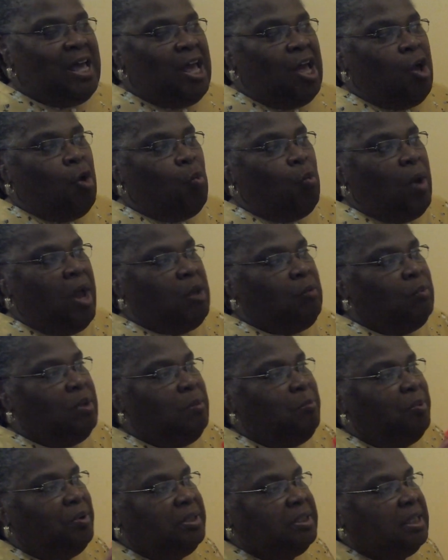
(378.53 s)
When we
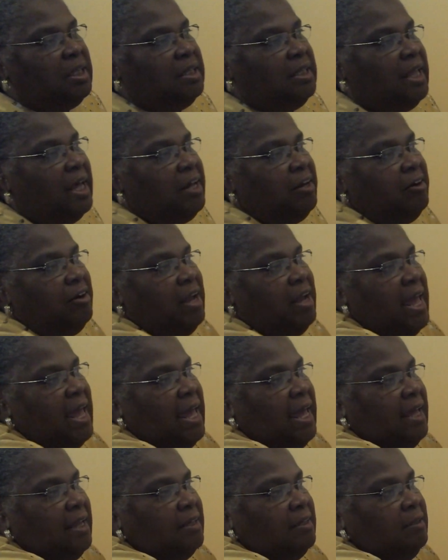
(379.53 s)
put the letter
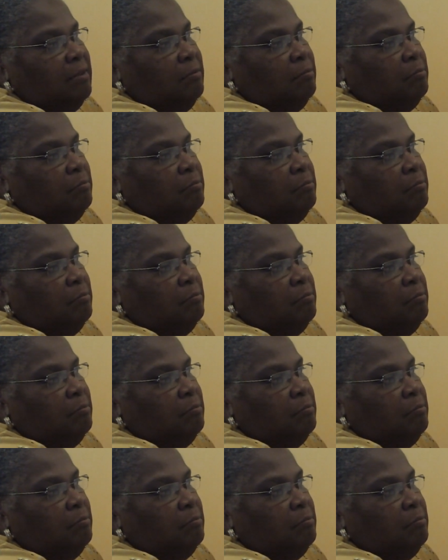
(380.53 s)
N